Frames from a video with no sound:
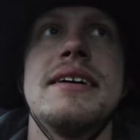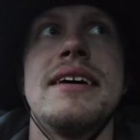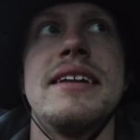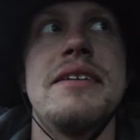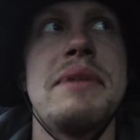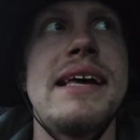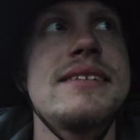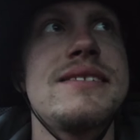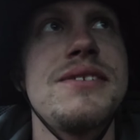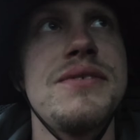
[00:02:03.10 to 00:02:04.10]
and it
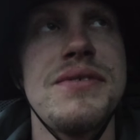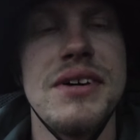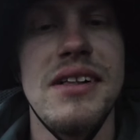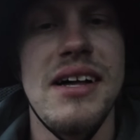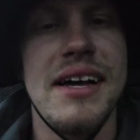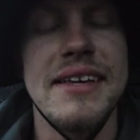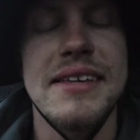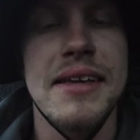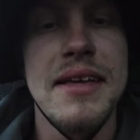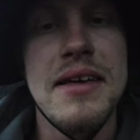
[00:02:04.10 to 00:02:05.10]
makes you feel like,